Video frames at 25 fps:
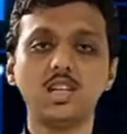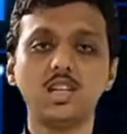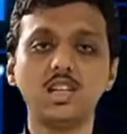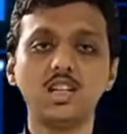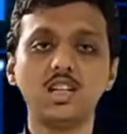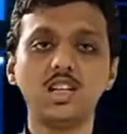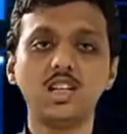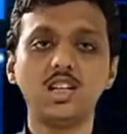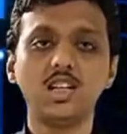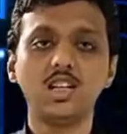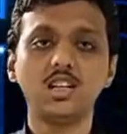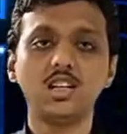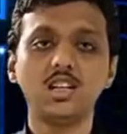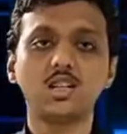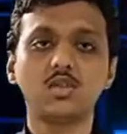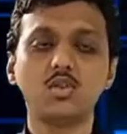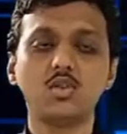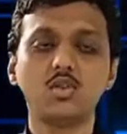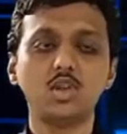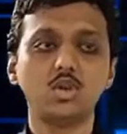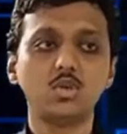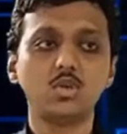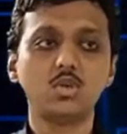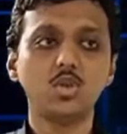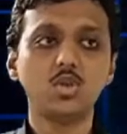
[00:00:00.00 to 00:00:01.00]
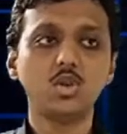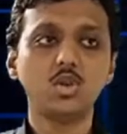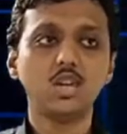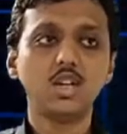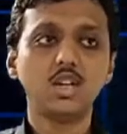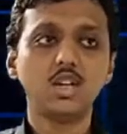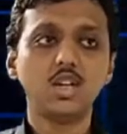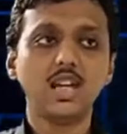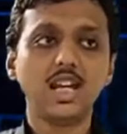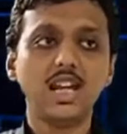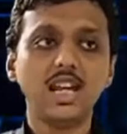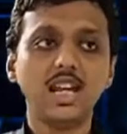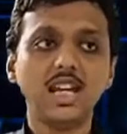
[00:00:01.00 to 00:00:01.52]
J is equal to
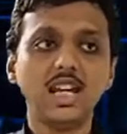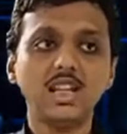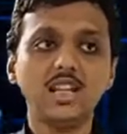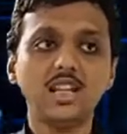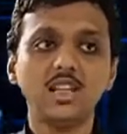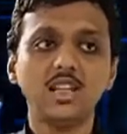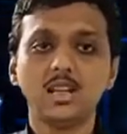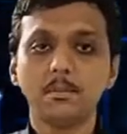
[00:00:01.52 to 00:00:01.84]
8,